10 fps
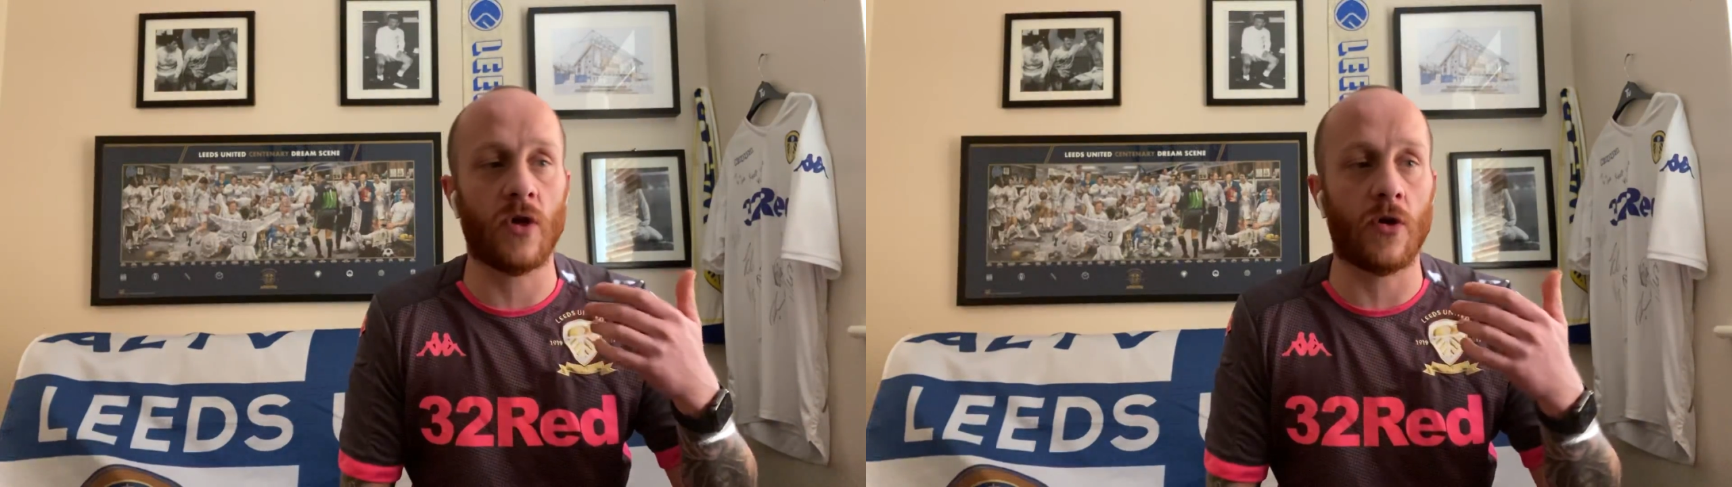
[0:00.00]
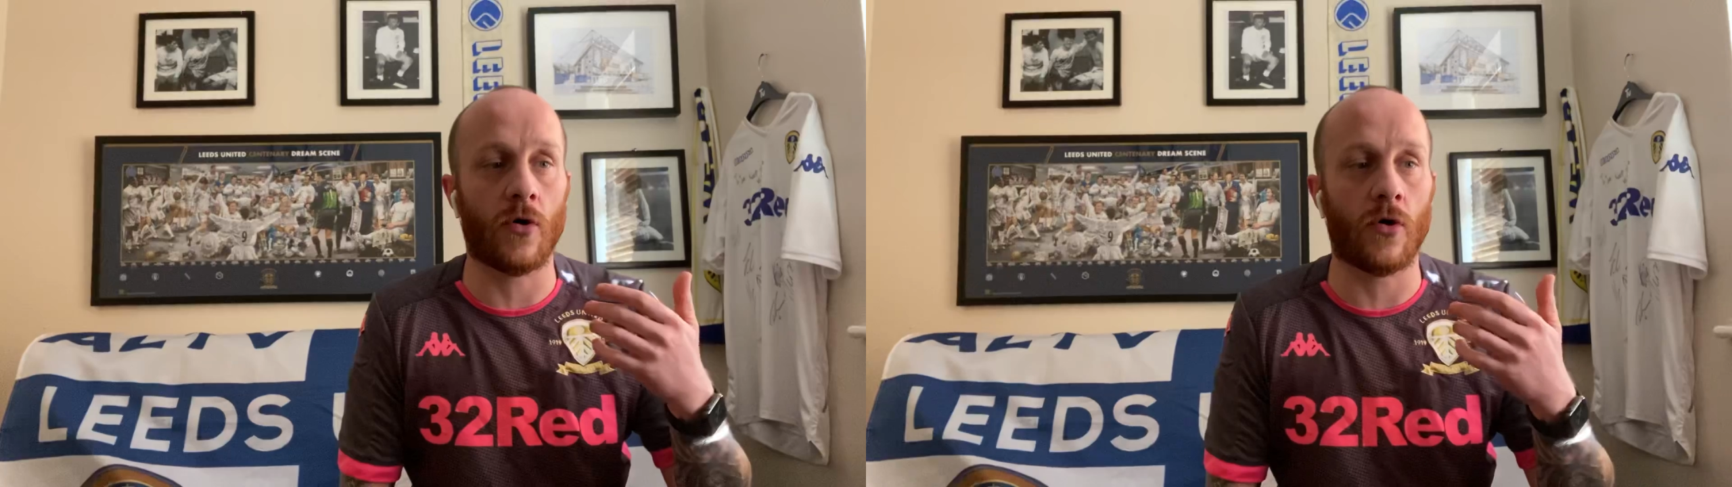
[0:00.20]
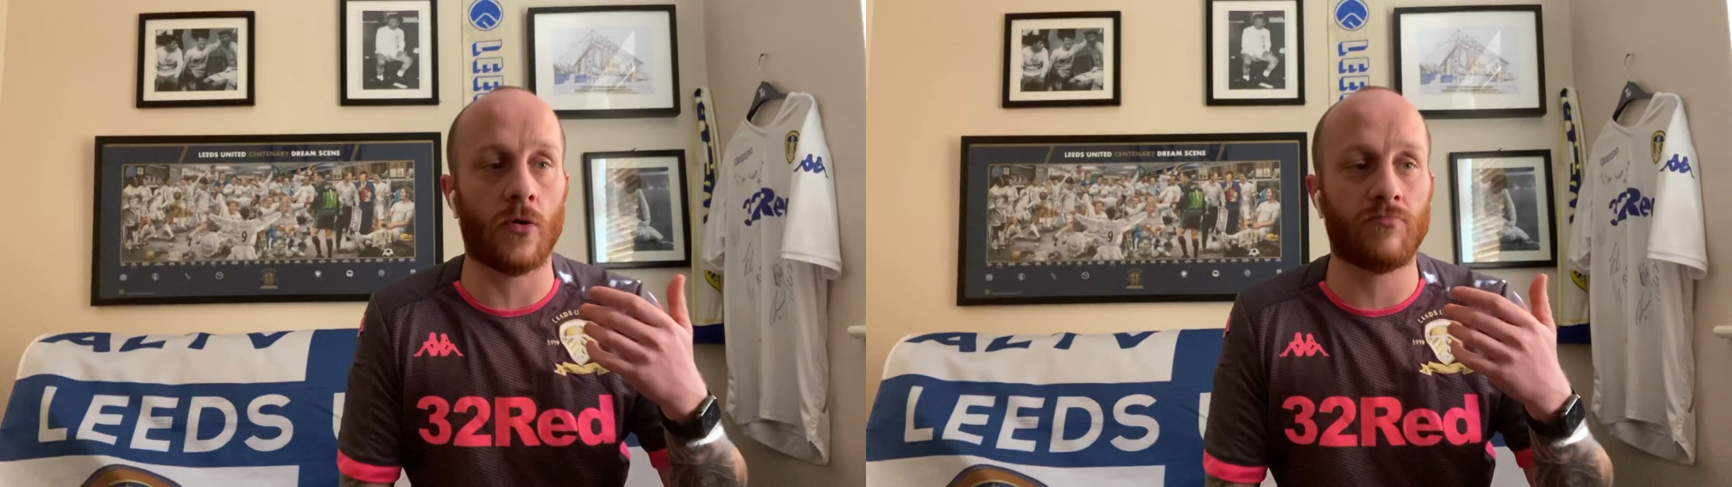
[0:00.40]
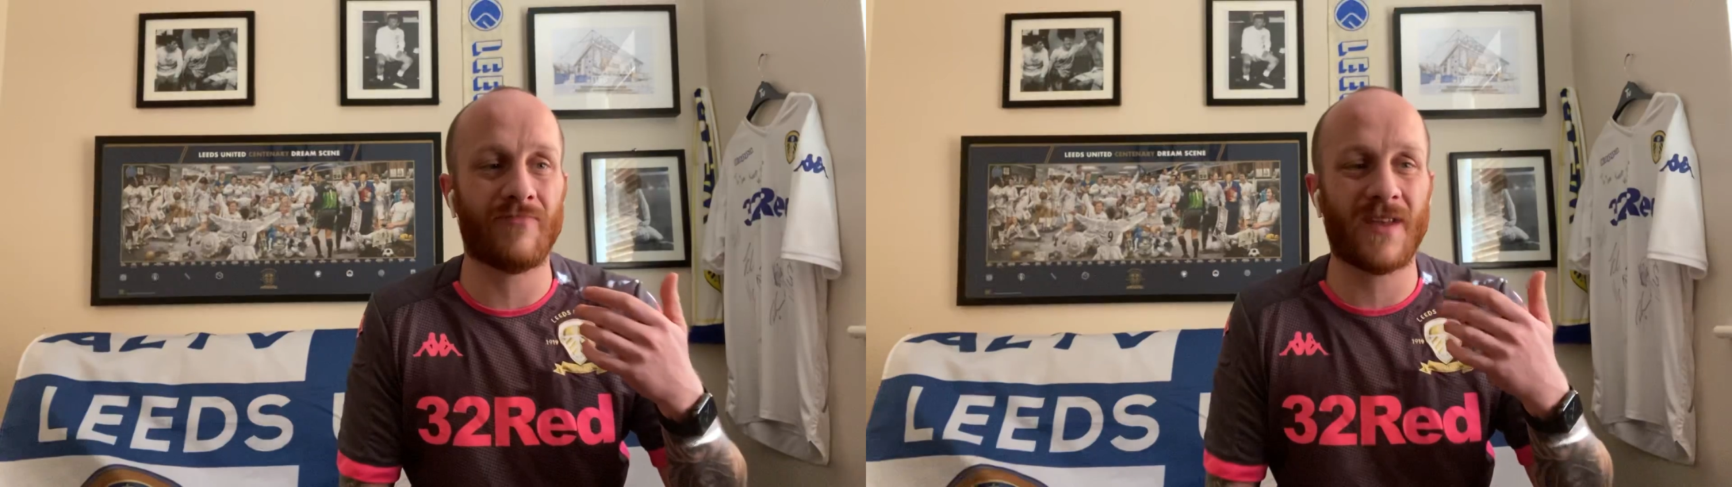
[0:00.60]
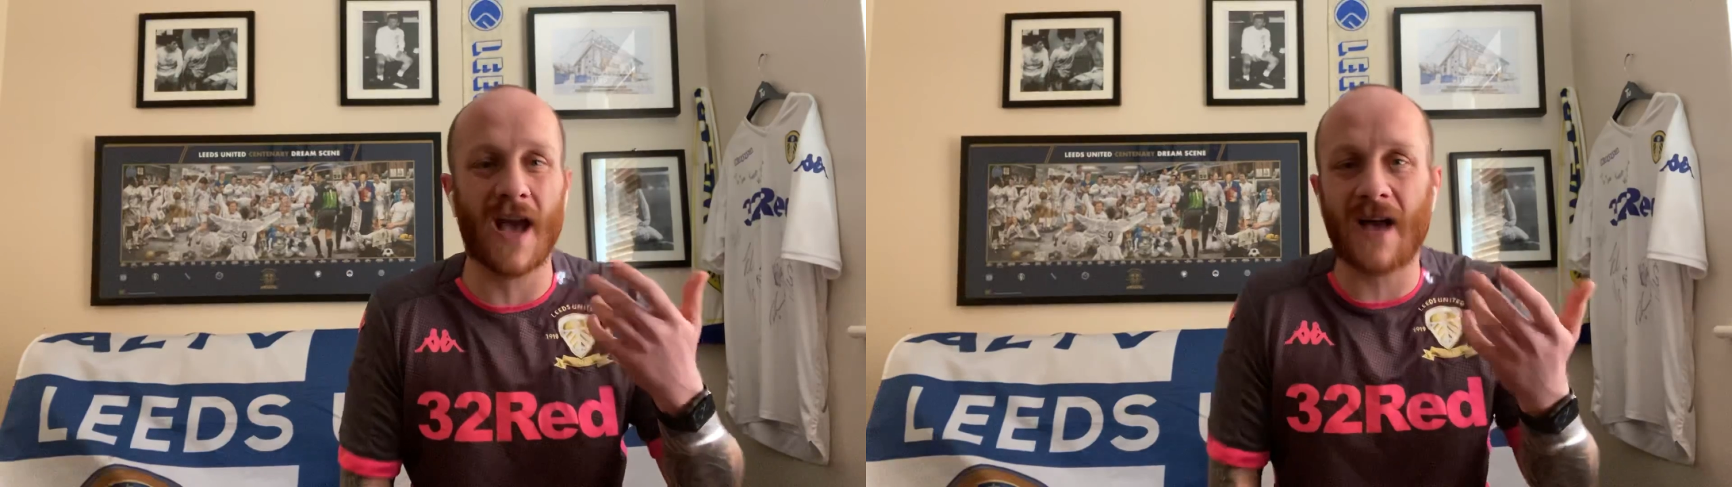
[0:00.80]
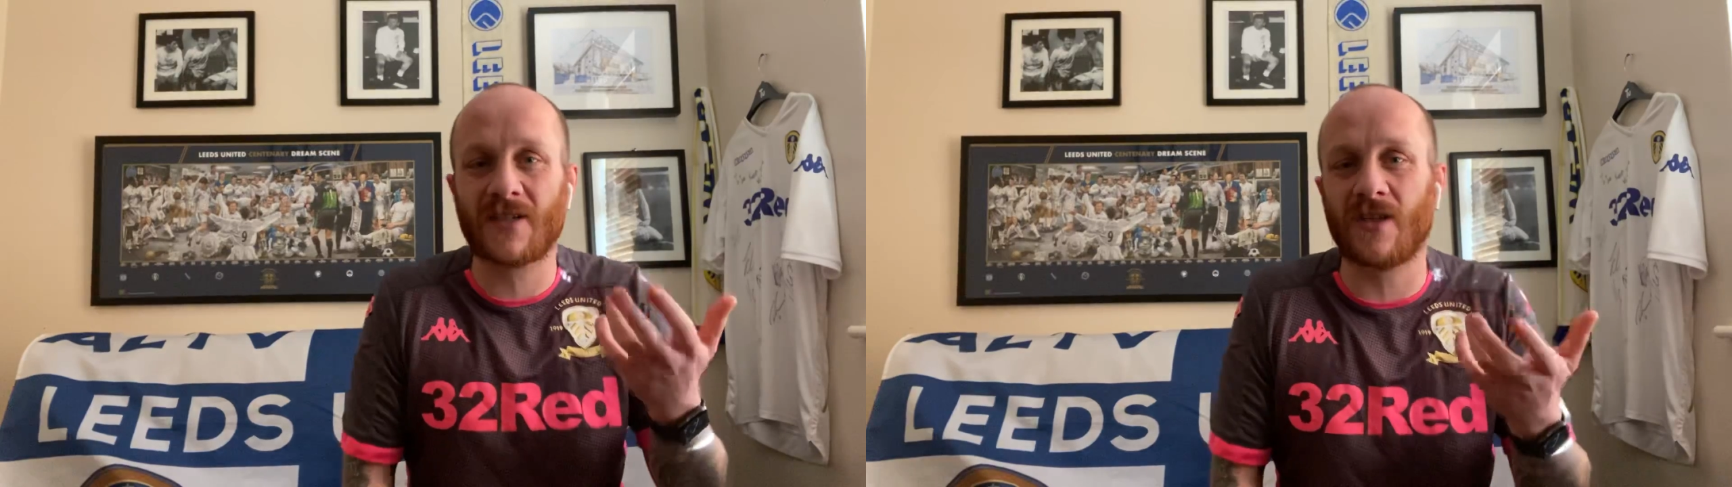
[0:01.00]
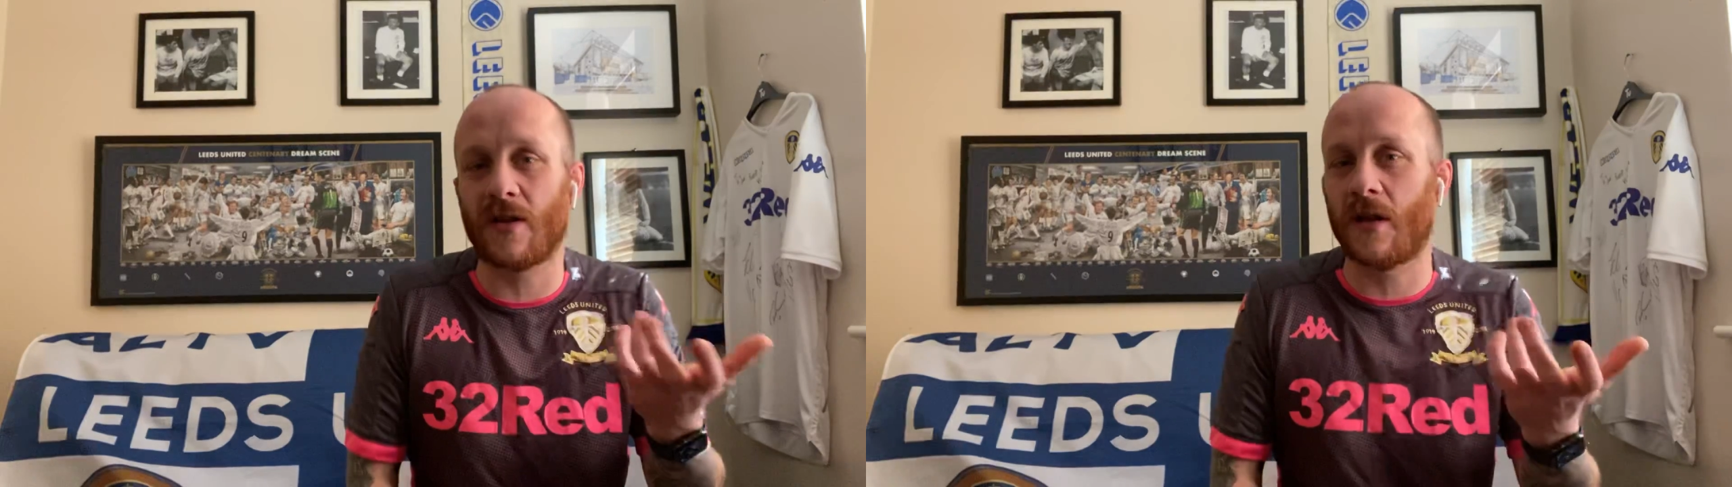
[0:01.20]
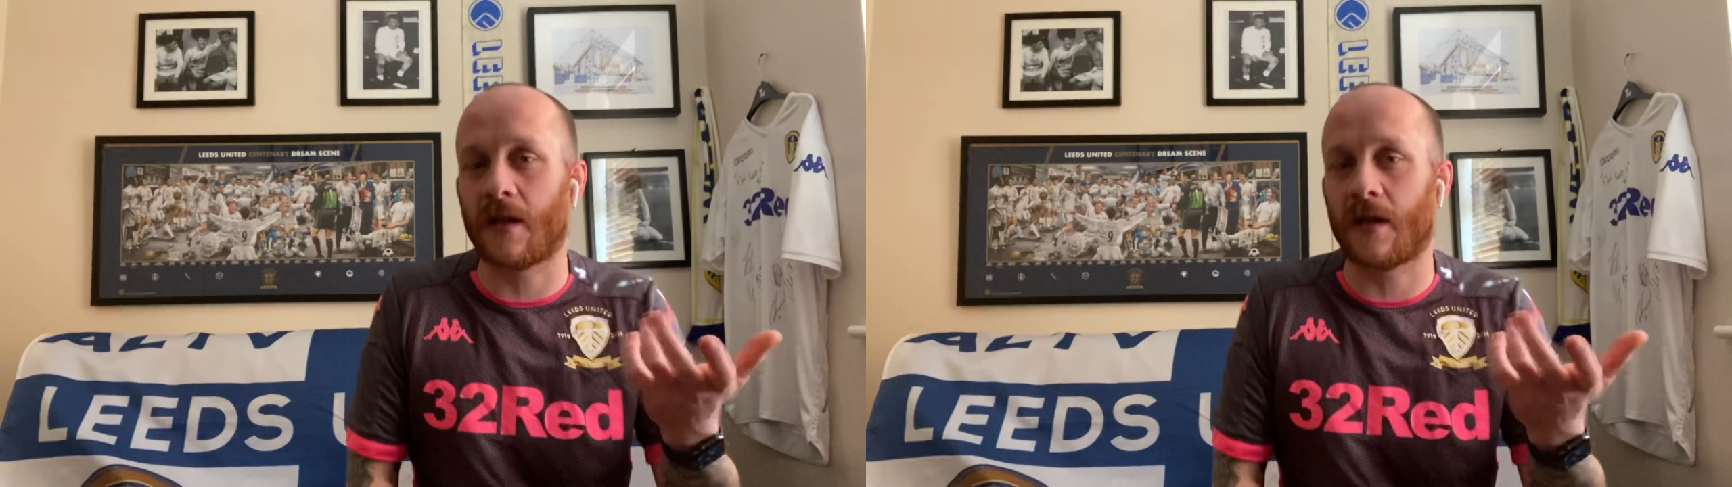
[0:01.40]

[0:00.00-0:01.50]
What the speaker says: you know, the Arsenal